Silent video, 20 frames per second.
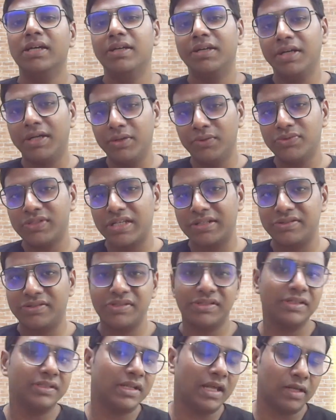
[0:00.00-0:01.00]
reduced
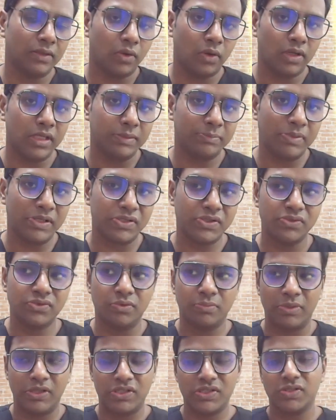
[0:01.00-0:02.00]
anesthesia in alcoholic patients
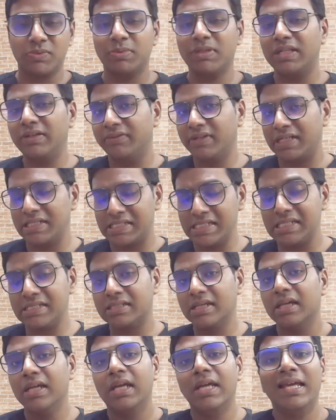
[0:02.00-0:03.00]
or patients with liver
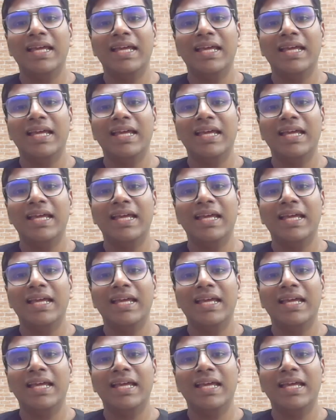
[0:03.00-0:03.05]
disease.